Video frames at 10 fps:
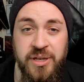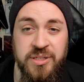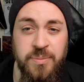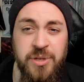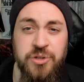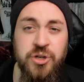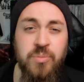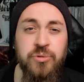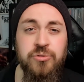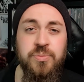It's a bit
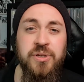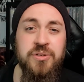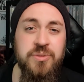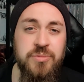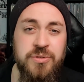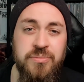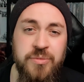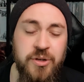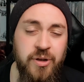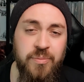jumbled because I've
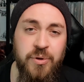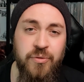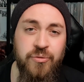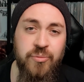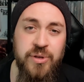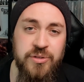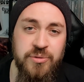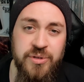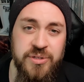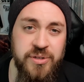been off for a week
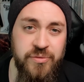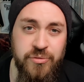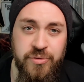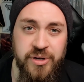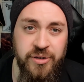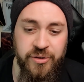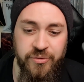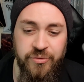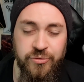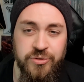doing this, and I've already kind
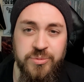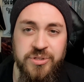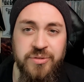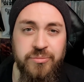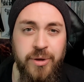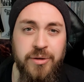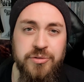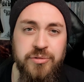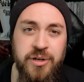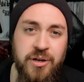of thought to myself, wow,
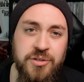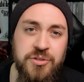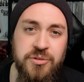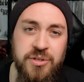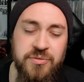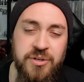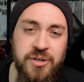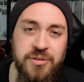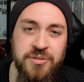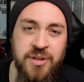it's really hard to do these
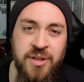videos